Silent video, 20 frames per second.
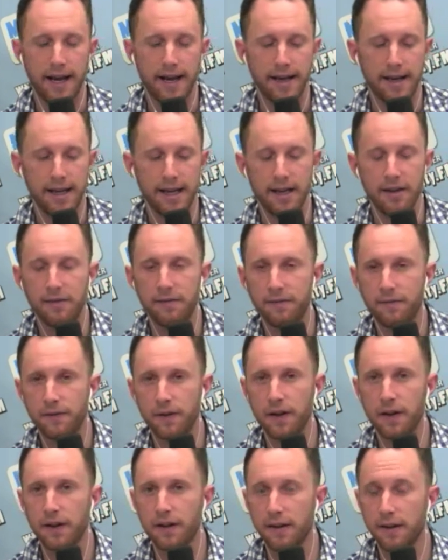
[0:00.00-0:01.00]
And if
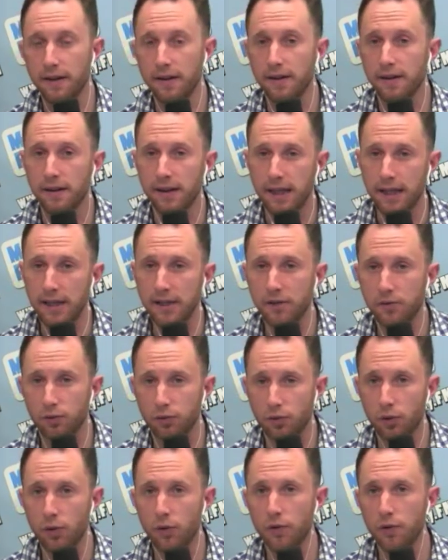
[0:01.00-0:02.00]
these
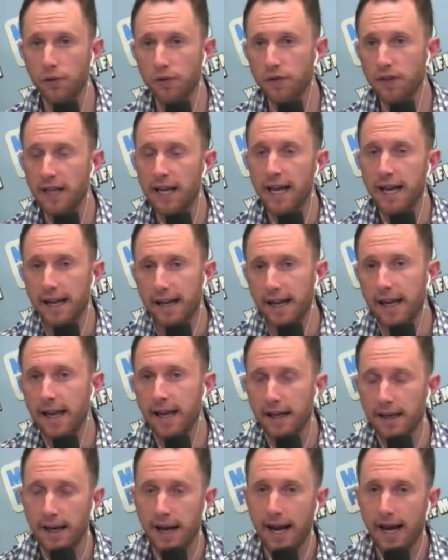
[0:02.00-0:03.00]
rules kick
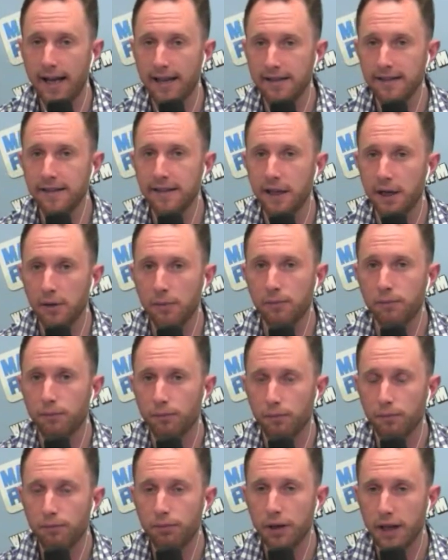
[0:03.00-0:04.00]
in as they're
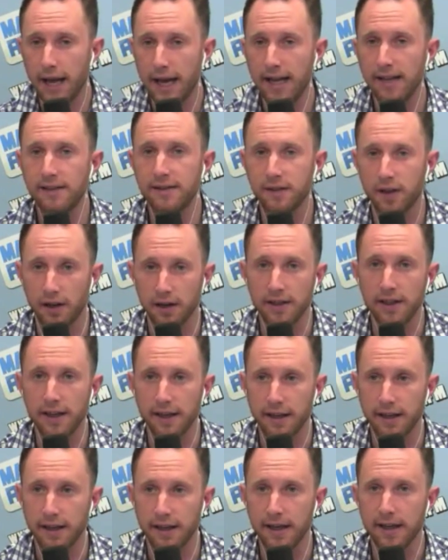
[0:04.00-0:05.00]
planned on
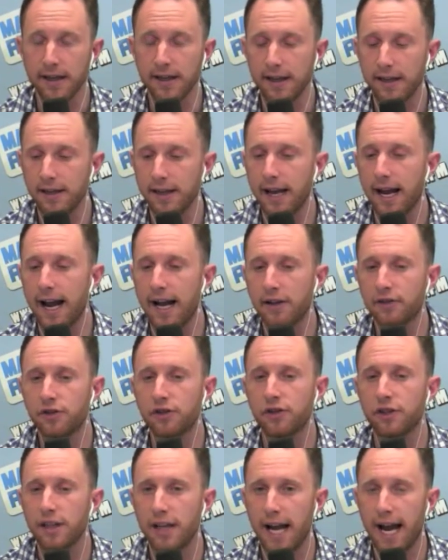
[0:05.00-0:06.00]
kicking in and they
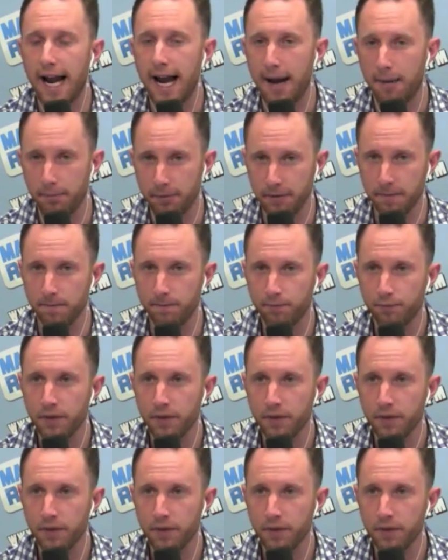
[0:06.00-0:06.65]
actually happen,